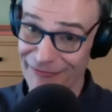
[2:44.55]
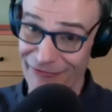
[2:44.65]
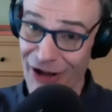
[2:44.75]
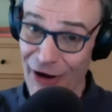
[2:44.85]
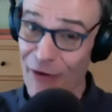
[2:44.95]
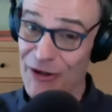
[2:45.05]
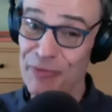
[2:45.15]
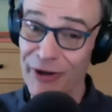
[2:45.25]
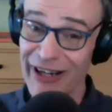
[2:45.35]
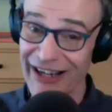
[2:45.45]
not always
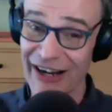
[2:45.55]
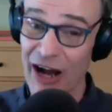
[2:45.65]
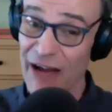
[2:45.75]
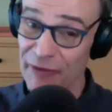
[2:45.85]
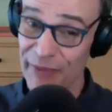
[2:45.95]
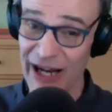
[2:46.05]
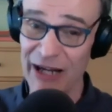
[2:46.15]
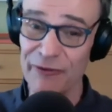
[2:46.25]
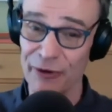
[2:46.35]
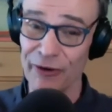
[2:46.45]
pretty and often
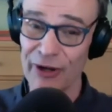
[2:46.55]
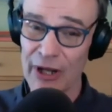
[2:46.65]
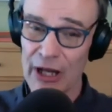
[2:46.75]
painful,